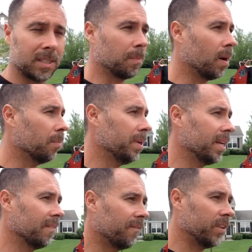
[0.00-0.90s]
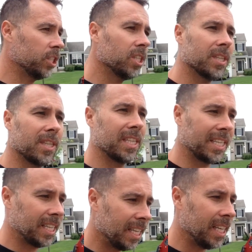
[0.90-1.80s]
It's about being efficient. The
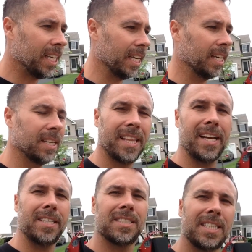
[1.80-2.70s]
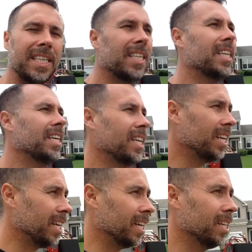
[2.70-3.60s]
key, that is the
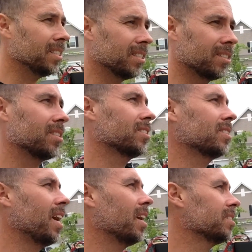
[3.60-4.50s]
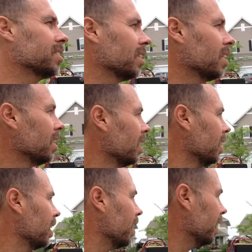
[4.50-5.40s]
key to success,
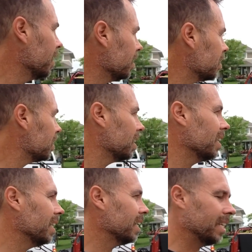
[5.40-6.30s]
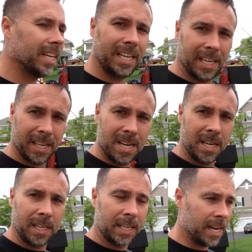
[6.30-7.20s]
is getting
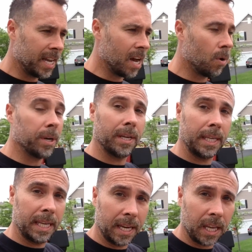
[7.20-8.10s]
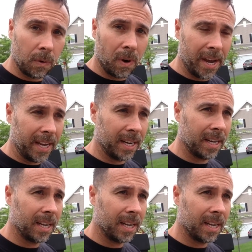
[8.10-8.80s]
in, getting out, getting it right.